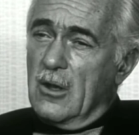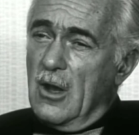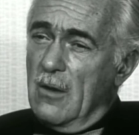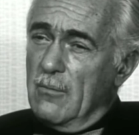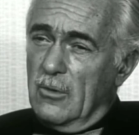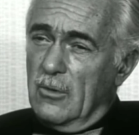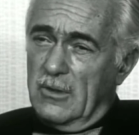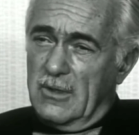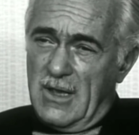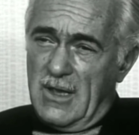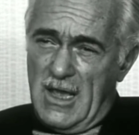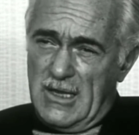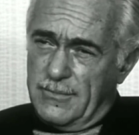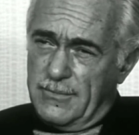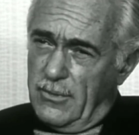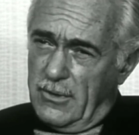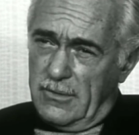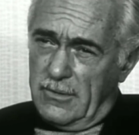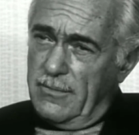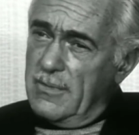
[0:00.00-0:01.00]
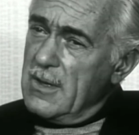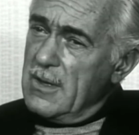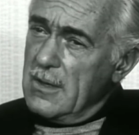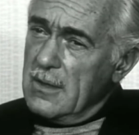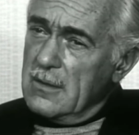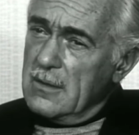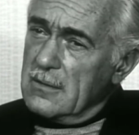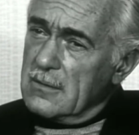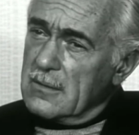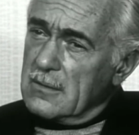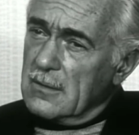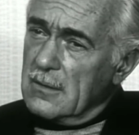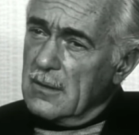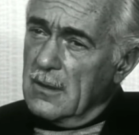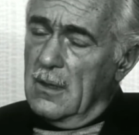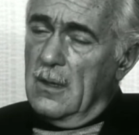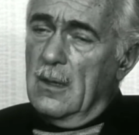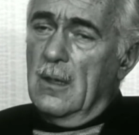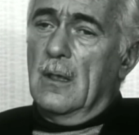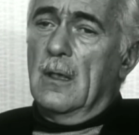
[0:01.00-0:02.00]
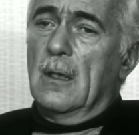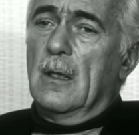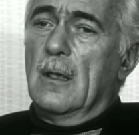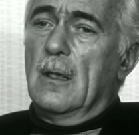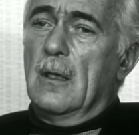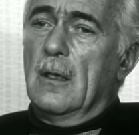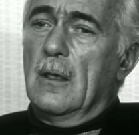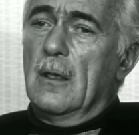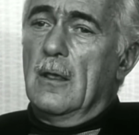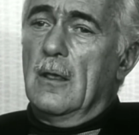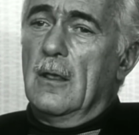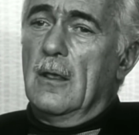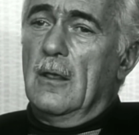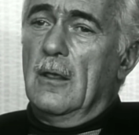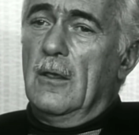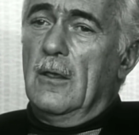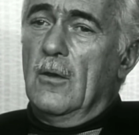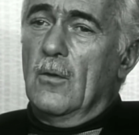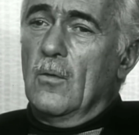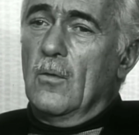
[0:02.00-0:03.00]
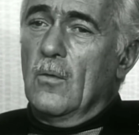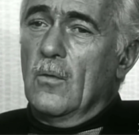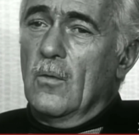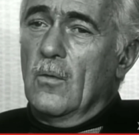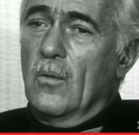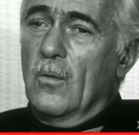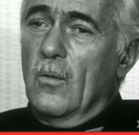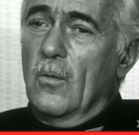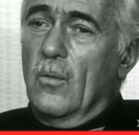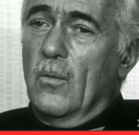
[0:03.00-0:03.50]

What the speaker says: common transport means. You